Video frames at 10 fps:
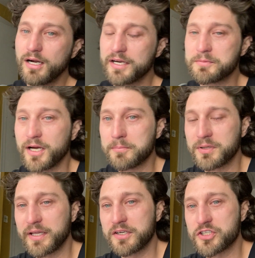I, I
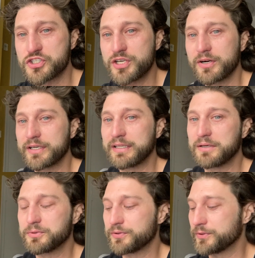plan on sharing
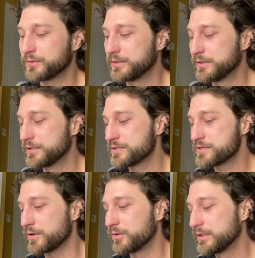that with you.
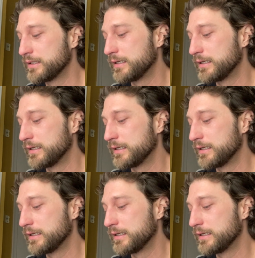So,